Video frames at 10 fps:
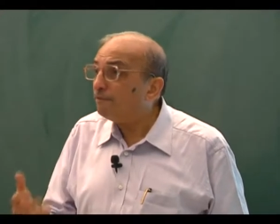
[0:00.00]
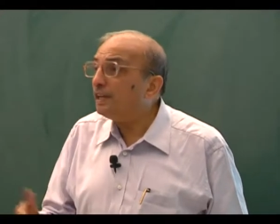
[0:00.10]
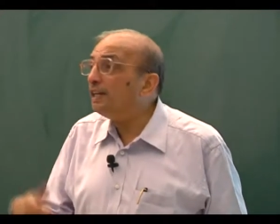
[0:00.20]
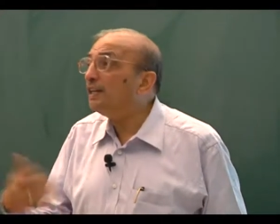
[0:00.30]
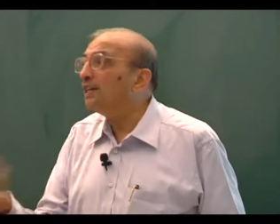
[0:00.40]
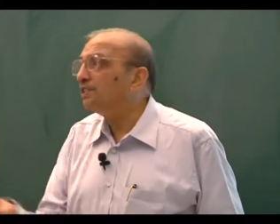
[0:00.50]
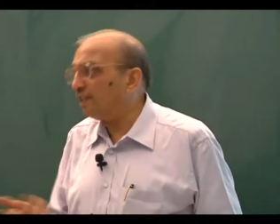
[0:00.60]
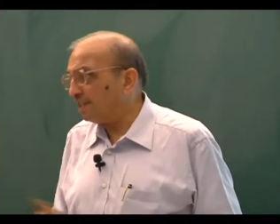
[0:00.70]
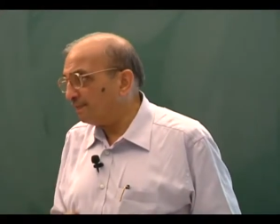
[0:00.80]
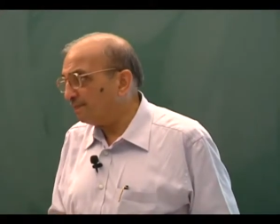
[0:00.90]
very
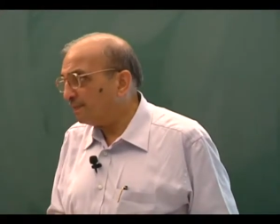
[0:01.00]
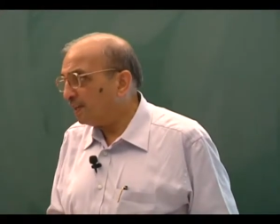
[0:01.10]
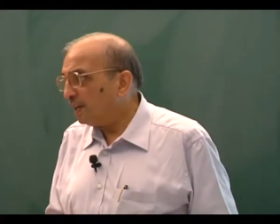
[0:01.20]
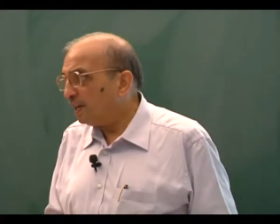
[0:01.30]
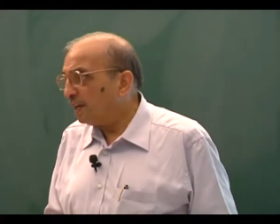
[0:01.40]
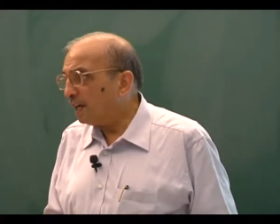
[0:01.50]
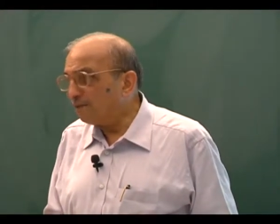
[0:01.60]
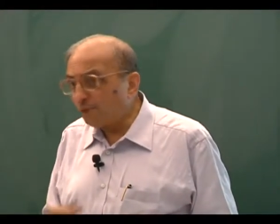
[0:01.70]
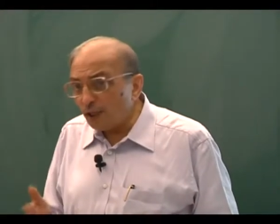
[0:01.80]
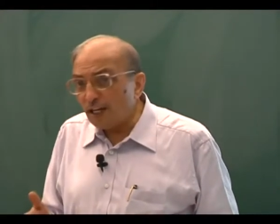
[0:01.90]
natural
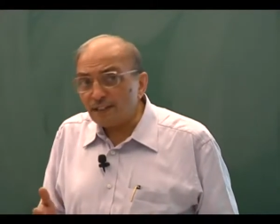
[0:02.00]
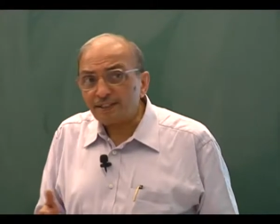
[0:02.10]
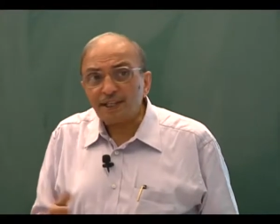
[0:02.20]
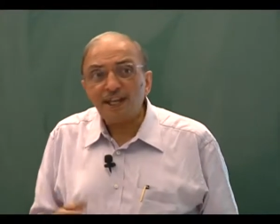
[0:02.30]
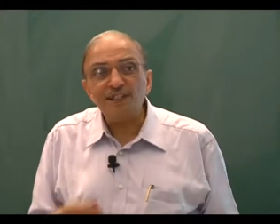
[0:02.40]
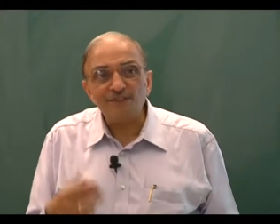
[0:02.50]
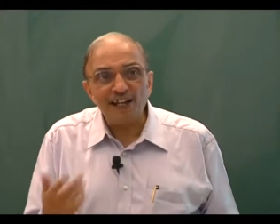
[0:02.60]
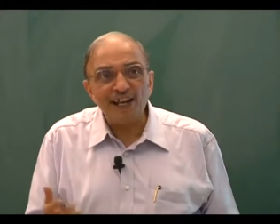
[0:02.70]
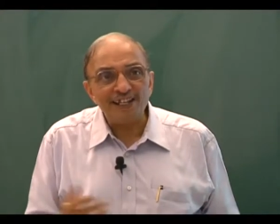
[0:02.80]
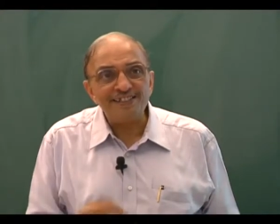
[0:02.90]
helpfulness as
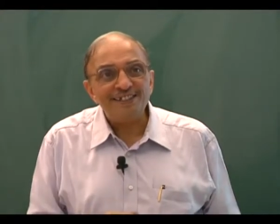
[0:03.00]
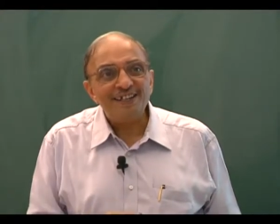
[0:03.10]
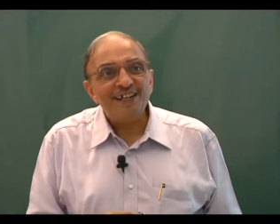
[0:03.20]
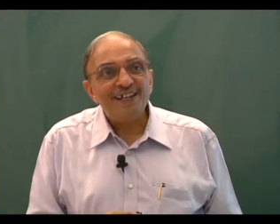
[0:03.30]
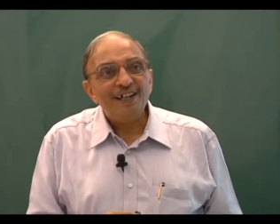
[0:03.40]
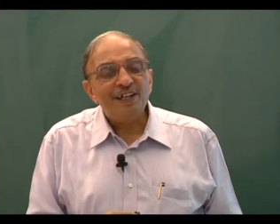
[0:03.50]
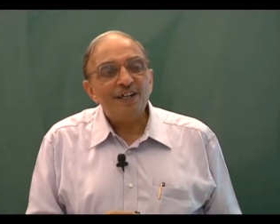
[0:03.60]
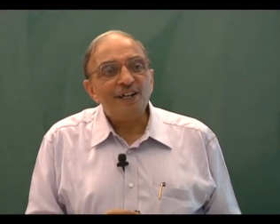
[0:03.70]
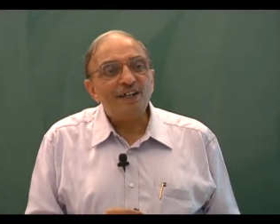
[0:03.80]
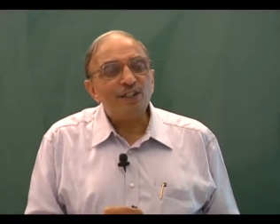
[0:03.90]
well as
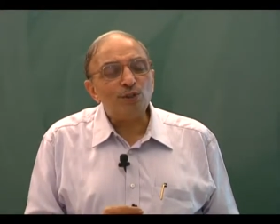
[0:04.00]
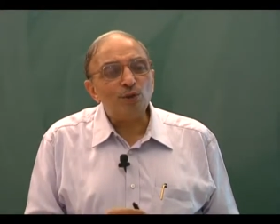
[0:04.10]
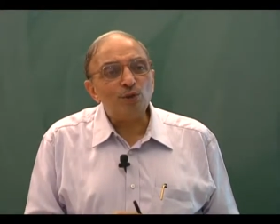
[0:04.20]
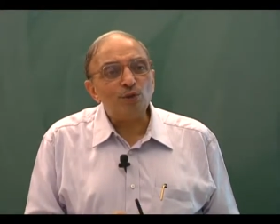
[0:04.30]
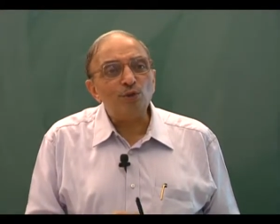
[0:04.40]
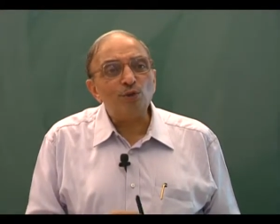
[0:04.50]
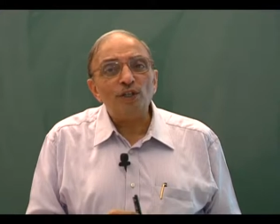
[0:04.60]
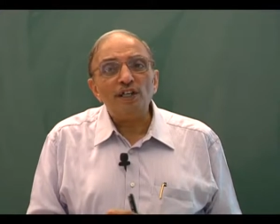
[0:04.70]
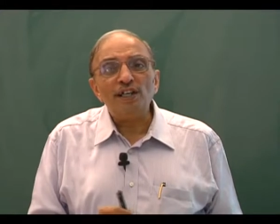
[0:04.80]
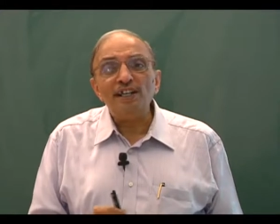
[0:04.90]
to, to
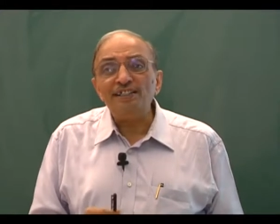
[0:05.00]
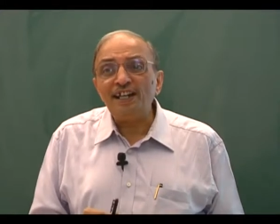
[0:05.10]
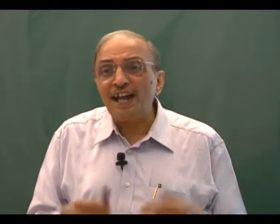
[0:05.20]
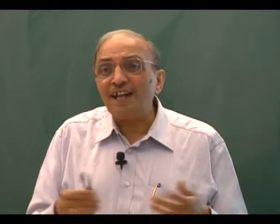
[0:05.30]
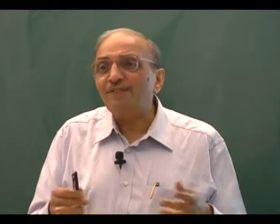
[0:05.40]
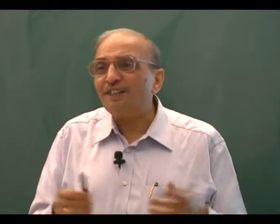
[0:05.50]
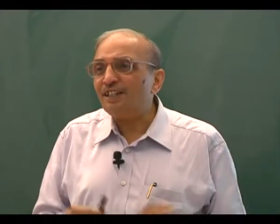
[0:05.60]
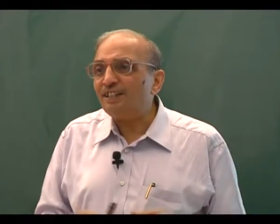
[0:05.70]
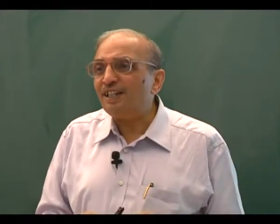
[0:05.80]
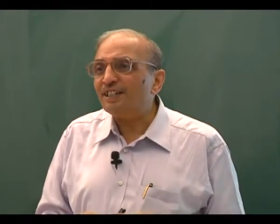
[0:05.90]
interact with
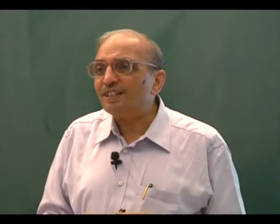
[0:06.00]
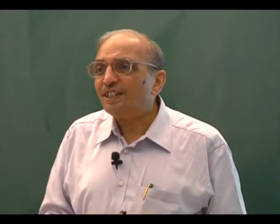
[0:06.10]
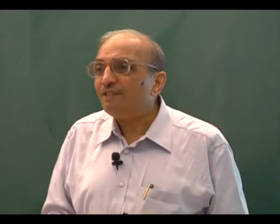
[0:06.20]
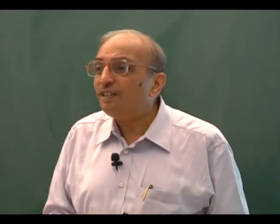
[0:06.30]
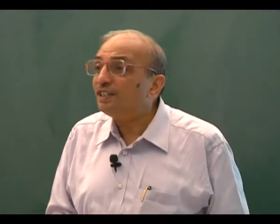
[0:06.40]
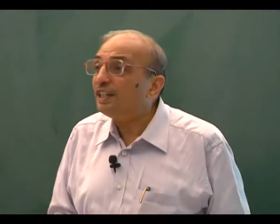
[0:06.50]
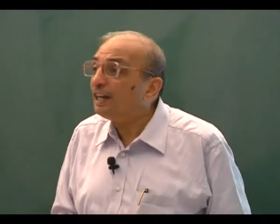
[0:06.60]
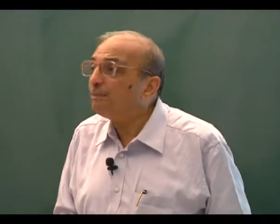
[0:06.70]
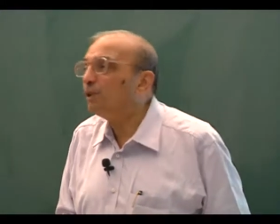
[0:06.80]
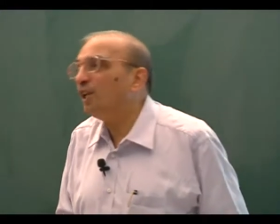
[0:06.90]
others with
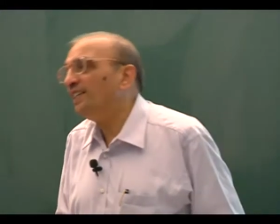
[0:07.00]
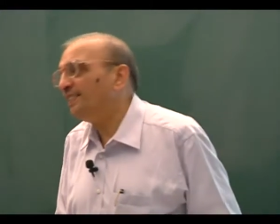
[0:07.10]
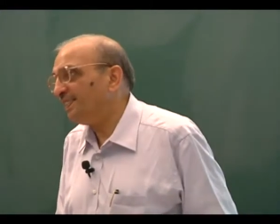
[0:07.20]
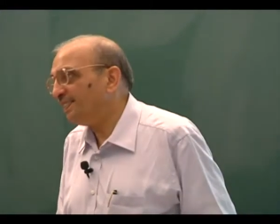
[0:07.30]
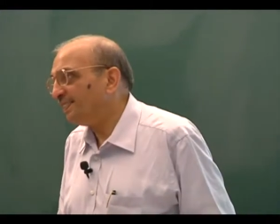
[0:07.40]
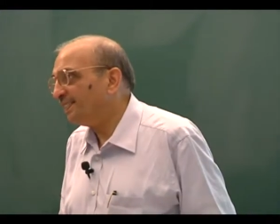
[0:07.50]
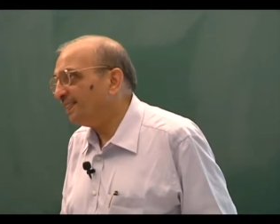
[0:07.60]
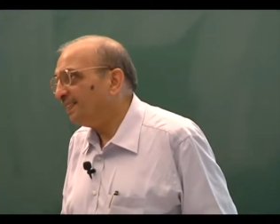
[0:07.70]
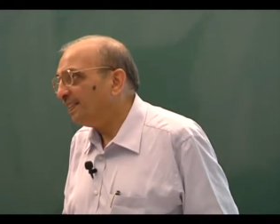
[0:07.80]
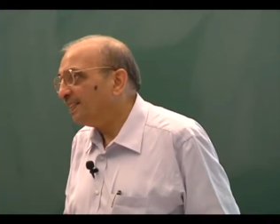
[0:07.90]
great politeness.
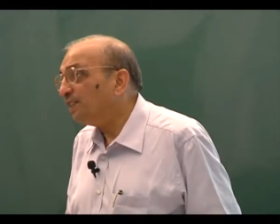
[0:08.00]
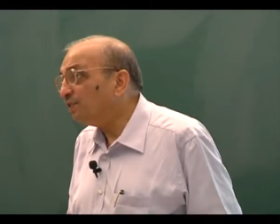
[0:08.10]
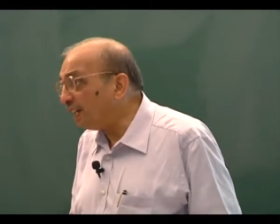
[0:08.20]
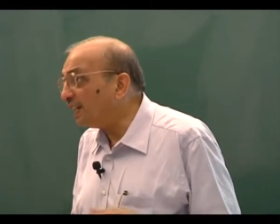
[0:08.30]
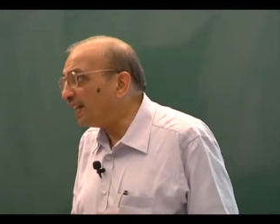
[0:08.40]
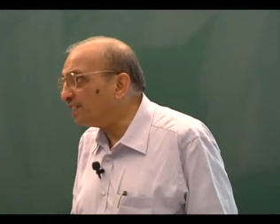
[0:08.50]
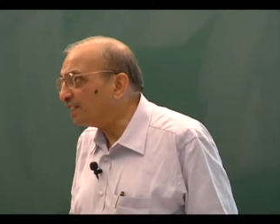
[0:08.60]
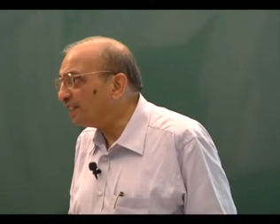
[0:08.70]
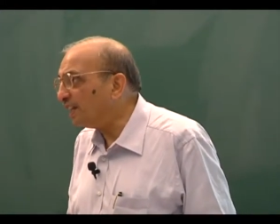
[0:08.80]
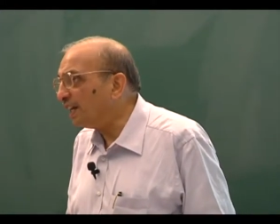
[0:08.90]
It is very
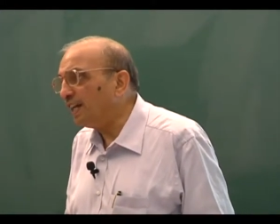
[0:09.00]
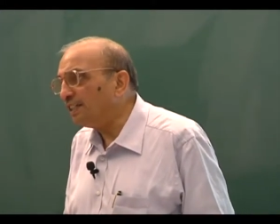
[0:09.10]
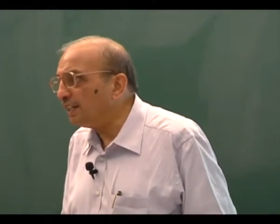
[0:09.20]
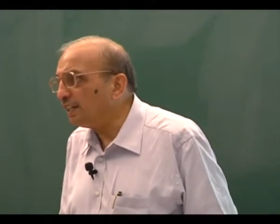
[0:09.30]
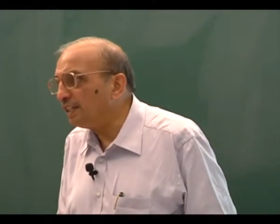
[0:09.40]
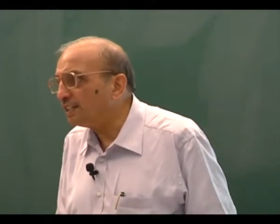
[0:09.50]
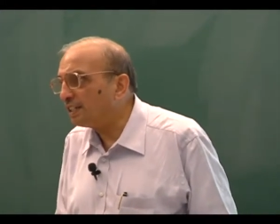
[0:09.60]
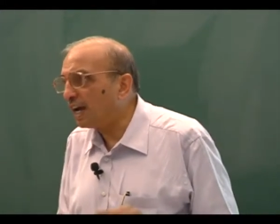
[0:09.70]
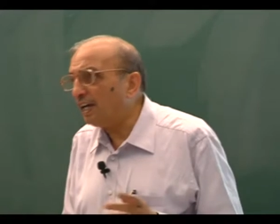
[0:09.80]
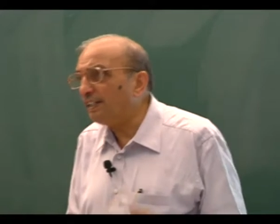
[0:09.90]
natural and I think it is
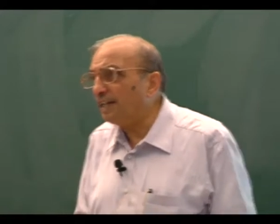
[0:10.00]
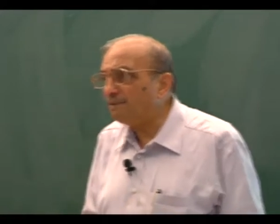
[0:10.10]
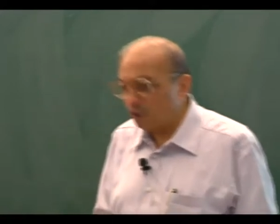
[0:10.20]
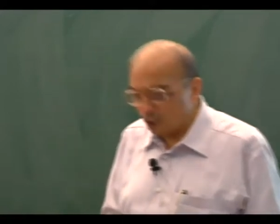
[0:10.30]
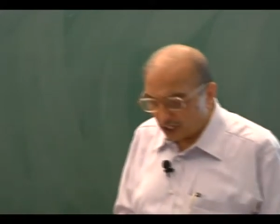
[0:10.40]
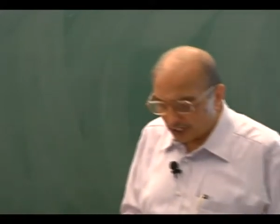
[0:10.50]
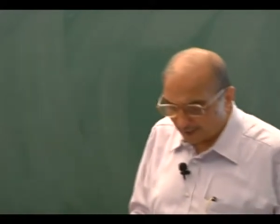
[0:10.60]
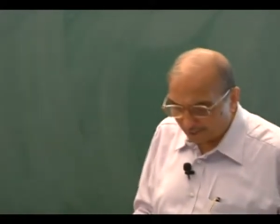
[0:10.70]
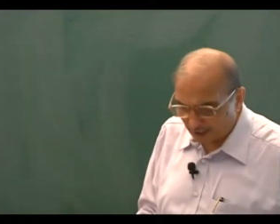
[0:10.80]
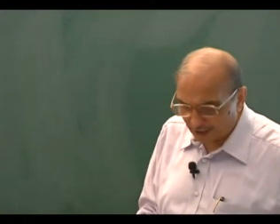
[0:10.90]
high time we all
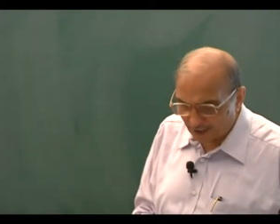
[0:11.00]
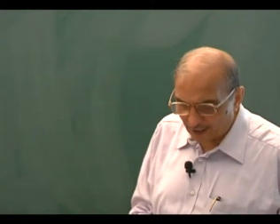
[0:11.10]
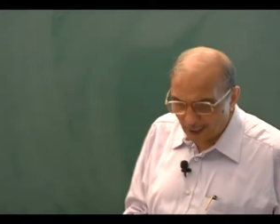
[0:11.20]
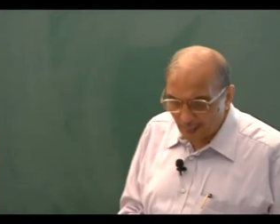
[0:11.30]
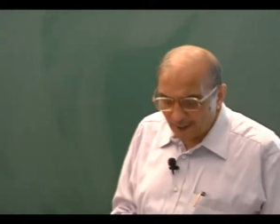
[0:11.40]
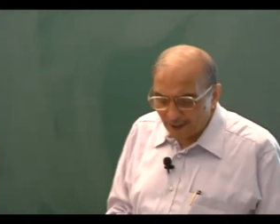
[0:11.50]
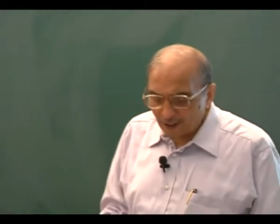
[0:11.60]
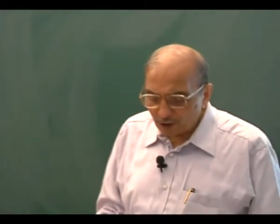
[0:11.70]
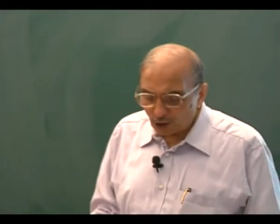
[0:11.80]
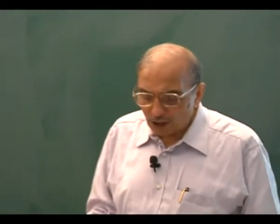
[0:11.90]
adopted it.
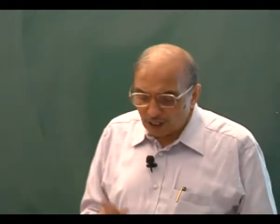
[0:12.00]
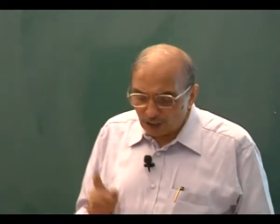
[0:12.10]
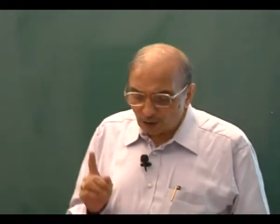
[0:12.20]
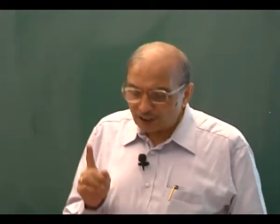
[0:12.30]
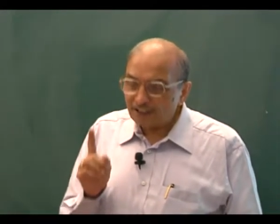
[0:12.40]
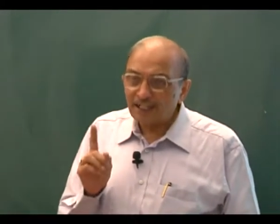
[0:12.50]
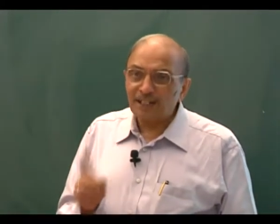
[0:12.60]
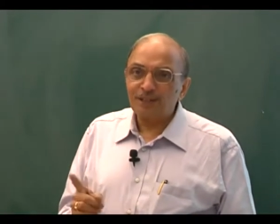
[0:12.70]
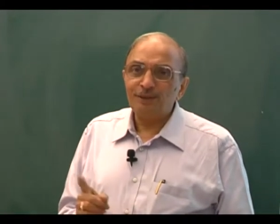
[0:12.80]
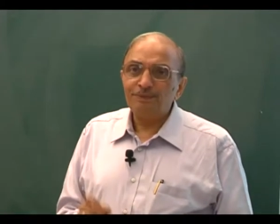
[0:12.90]
So learn to say
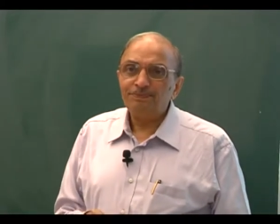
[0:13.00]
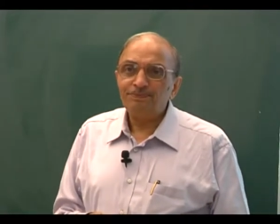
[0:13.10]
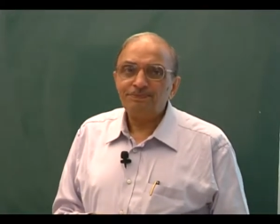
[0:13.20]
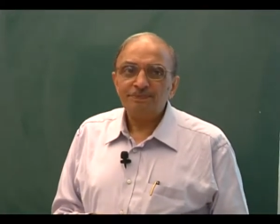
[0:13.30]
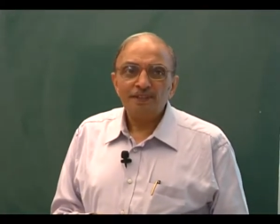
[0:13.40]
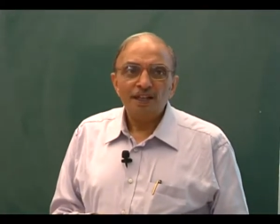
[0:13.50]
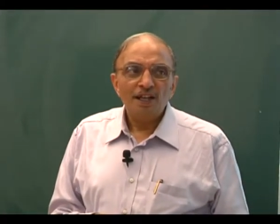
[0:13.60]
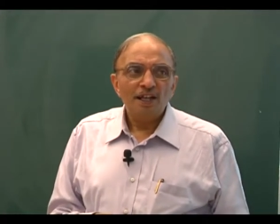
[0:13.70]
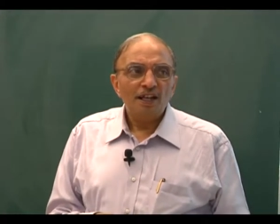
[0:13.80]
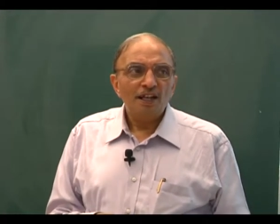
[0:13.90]
thank you,
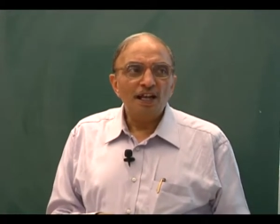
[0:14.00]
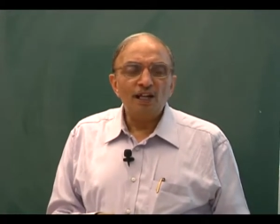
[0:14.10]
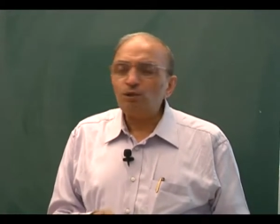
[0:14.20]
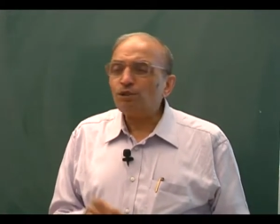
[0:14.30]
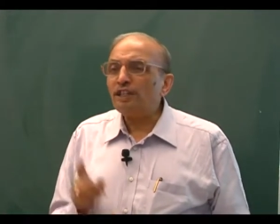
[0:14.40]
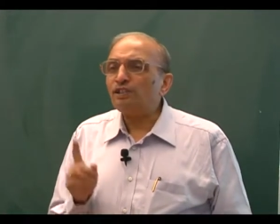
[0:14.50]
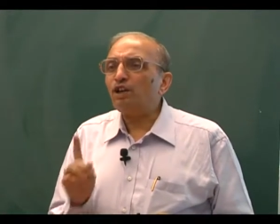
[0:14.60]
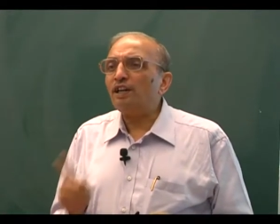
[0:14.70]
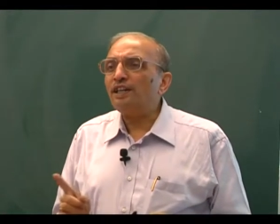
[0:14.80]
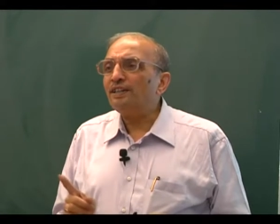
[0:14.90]
learn to say
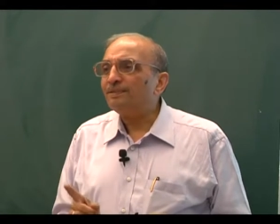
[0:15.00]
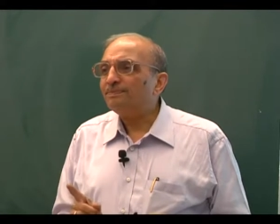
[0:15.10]
sorry